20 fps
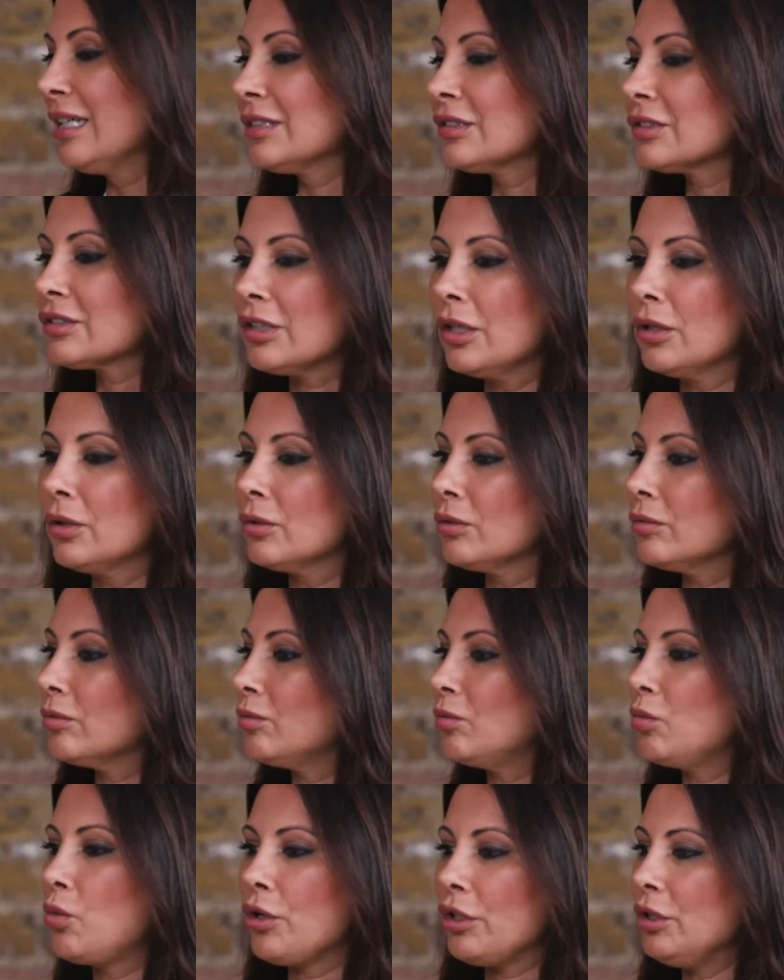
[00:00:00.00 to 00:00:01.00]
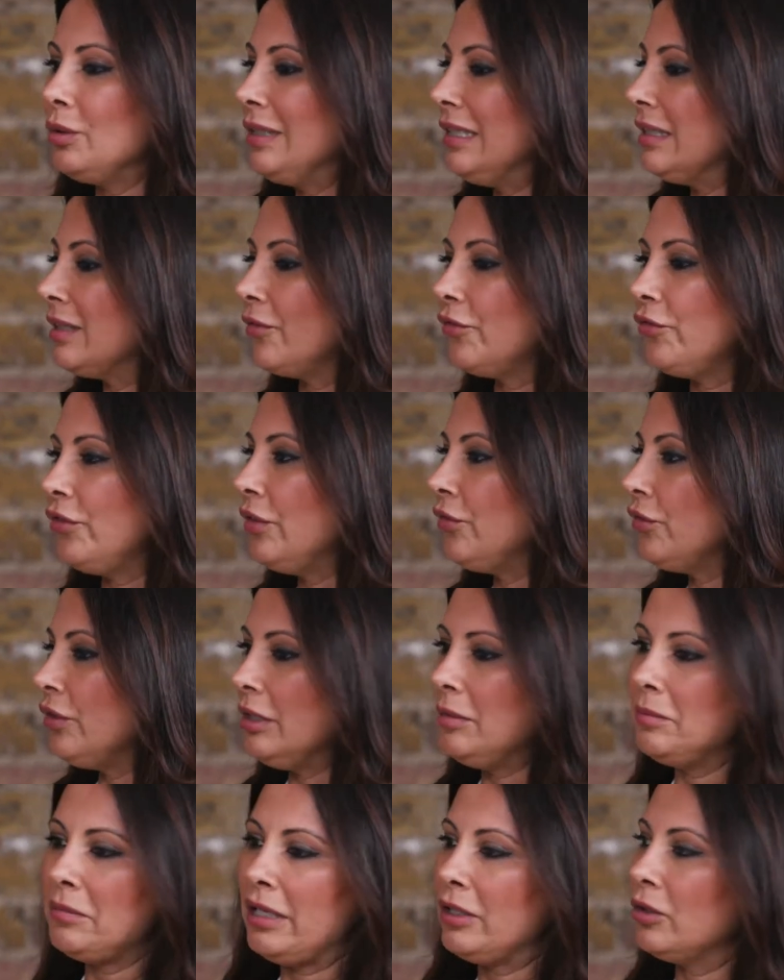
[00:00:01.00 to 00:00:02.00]
So what you need at
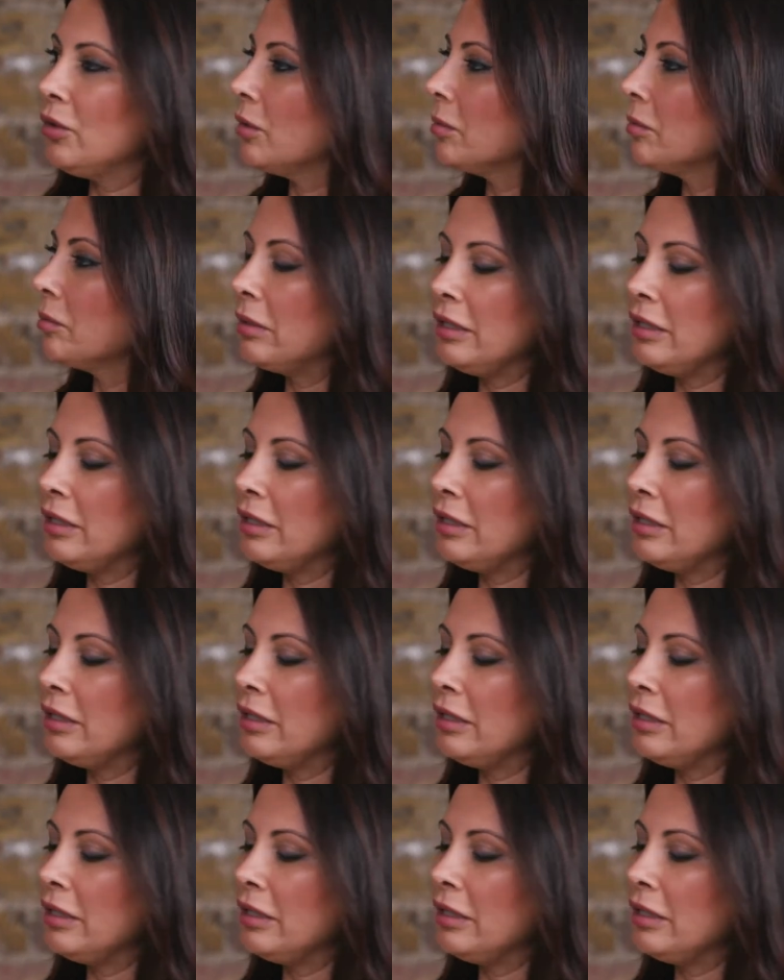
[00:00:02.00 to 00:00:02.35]
50 may not